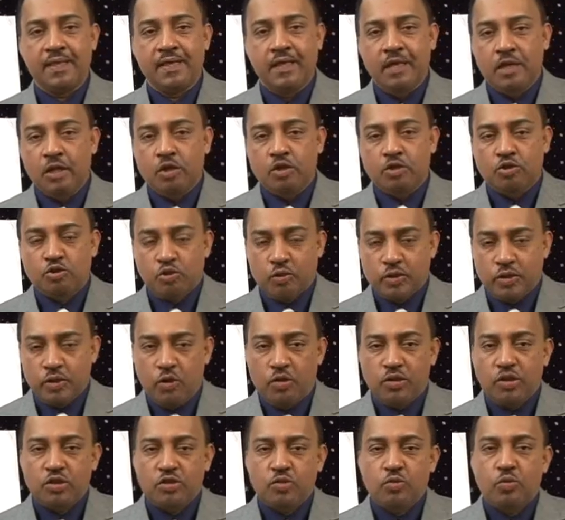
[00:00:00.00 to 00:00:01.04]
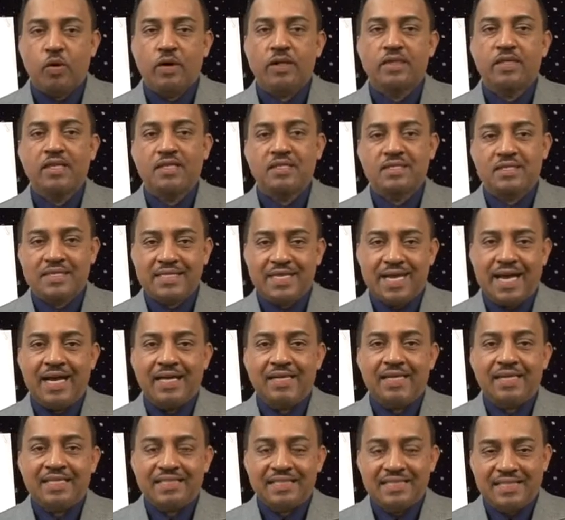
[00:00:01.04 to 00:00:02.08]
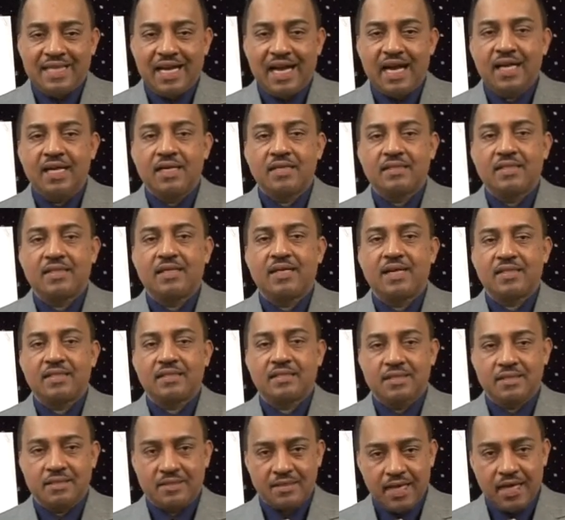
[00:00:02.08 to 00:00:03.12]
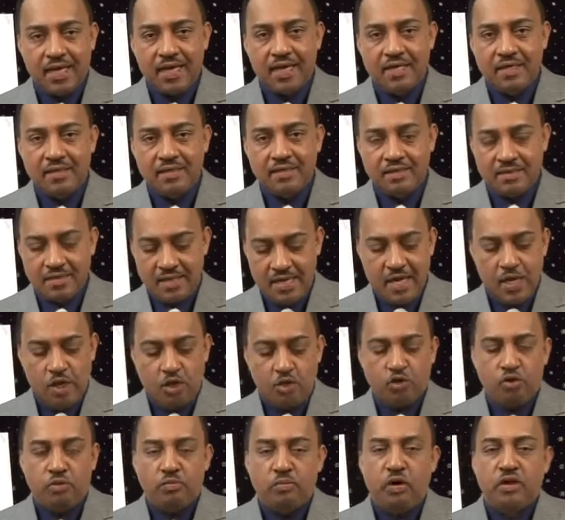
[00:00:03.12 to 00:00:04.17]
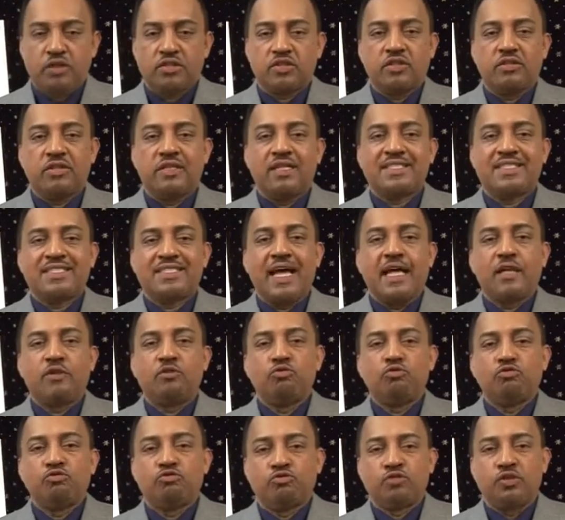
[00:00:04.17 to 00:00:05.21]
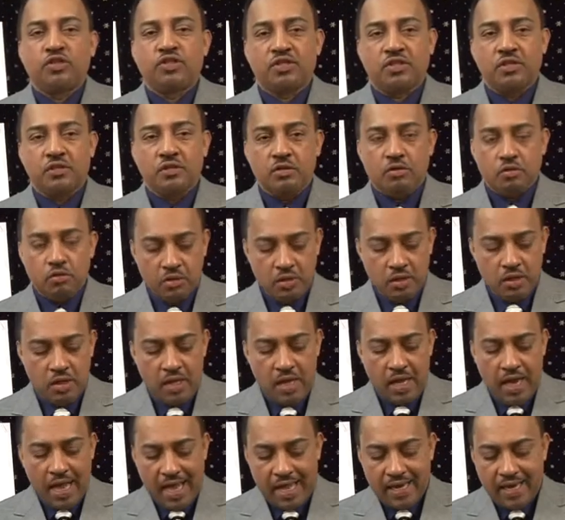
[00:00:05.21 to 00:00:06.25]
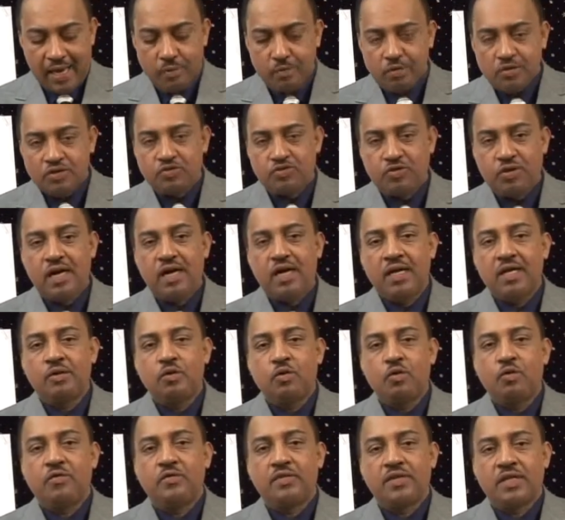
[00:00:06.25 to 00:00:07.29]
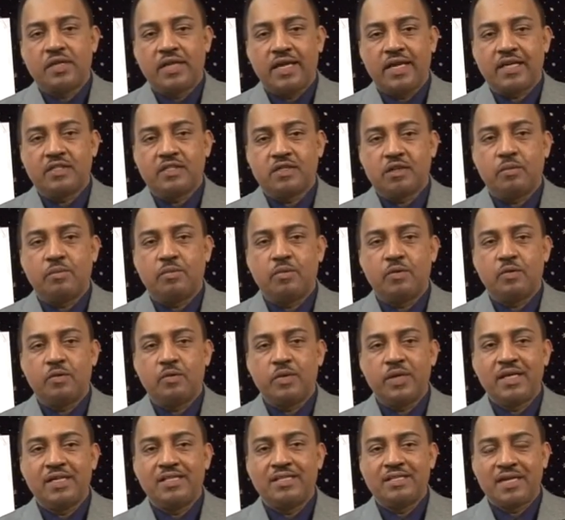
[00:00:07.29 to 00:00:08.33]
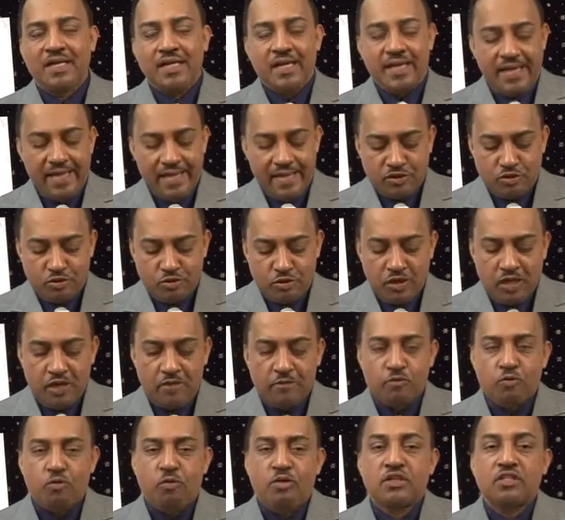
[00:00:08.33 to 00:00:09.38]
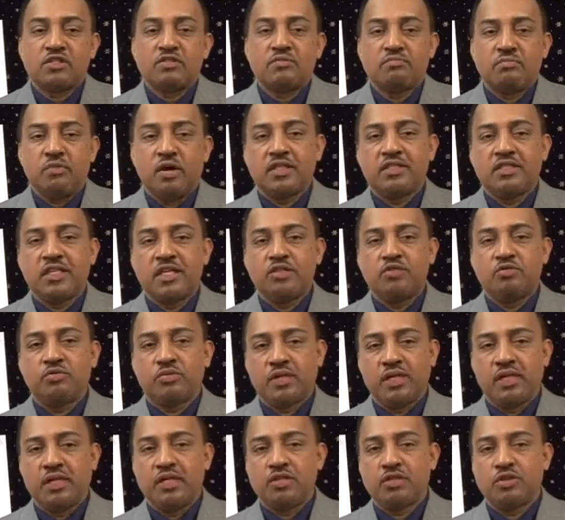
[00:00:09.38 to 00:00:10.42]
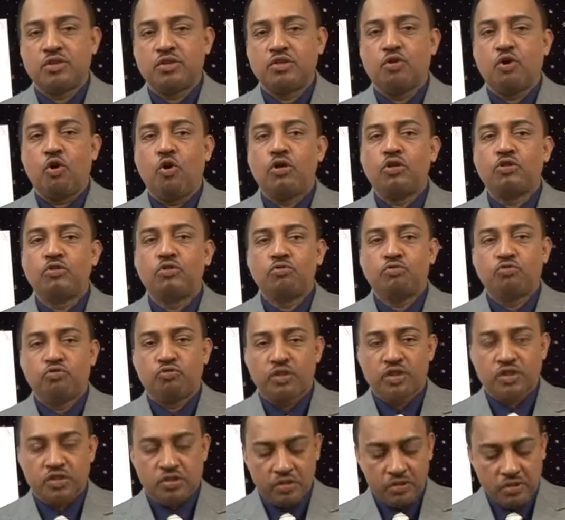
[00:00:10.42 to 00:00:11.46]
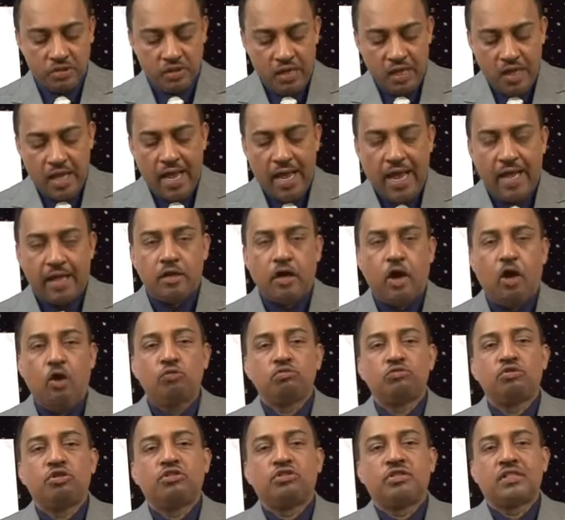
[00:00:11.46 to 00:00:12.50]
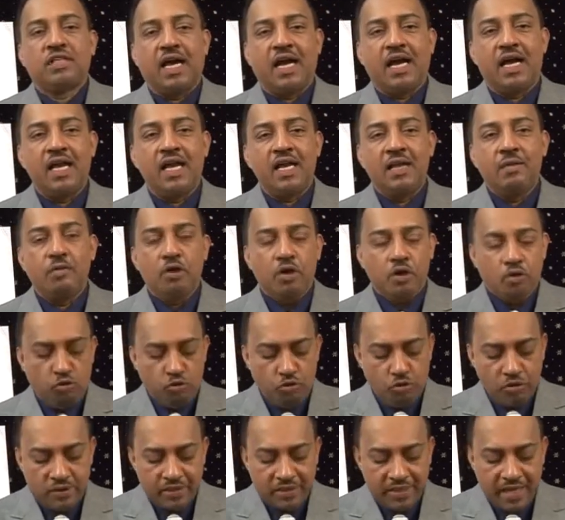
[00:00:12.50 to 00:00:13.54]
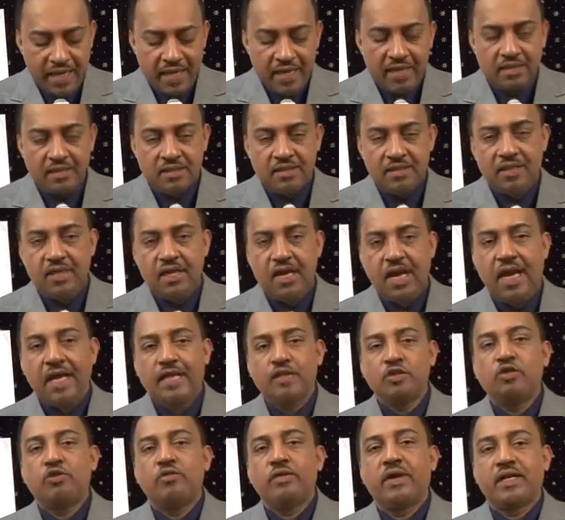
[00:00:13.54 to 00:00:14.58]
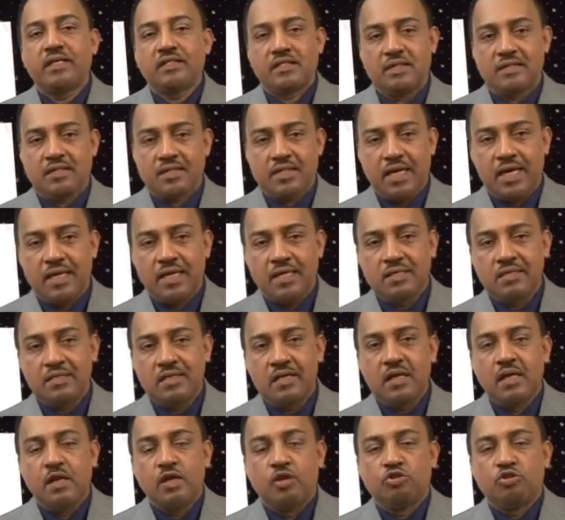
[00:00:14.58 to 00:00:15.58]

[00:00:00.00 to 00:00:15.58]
So in order to understand diet and exercise, you must understand nutrition. And I will try over the next couple of weeks is to give you as much education on nutrition and how to time your dieting and your exercise to